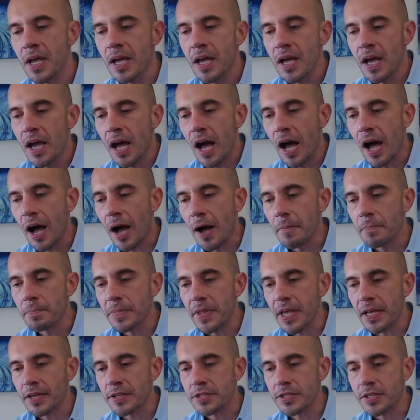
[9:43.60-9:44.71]

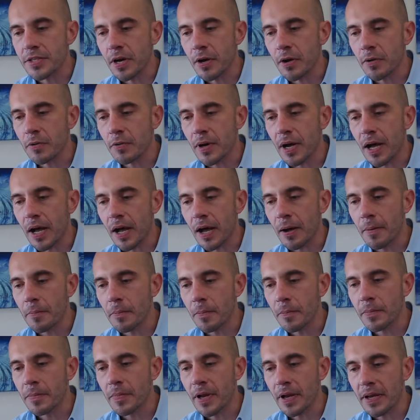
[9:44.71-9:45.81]
And so
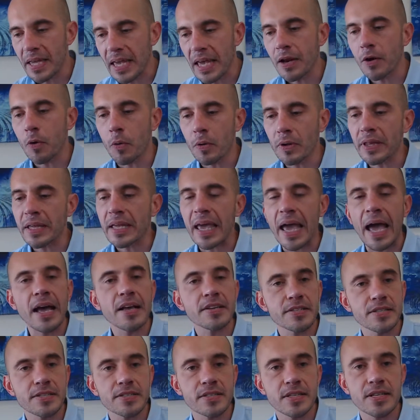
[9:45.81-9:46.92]
again, oil and gas
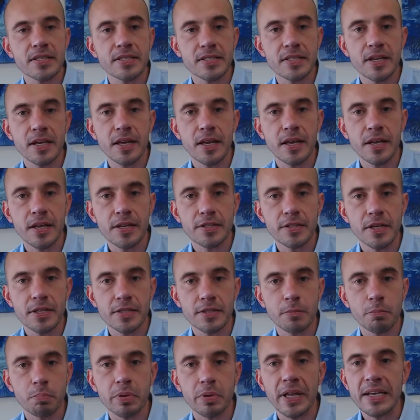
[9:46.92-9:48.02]
is a
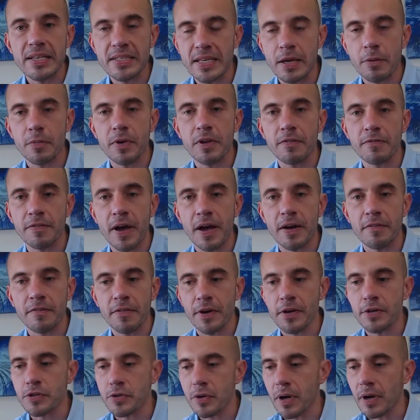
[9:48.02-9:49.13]
place that we have found a very
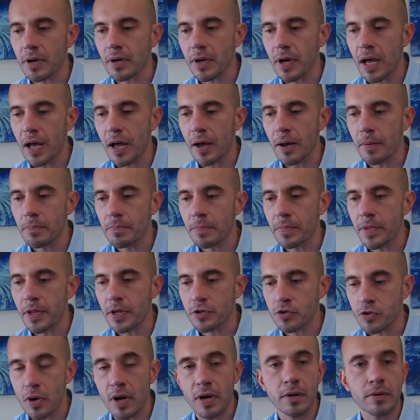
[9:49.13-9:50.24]

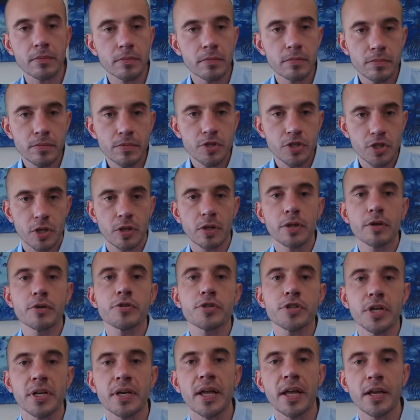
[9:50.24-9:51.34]
strong
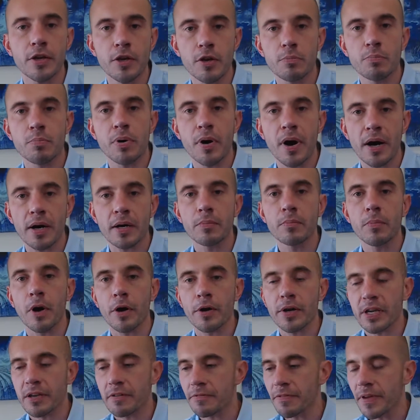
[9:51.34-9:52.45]
solution and good product
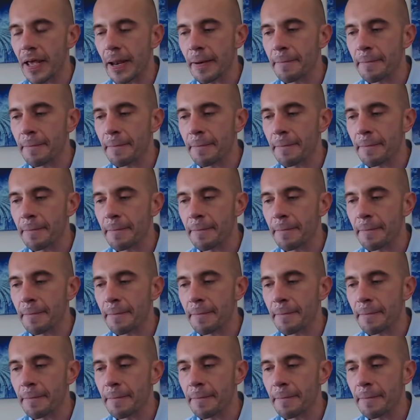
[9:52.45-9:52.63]
market fit.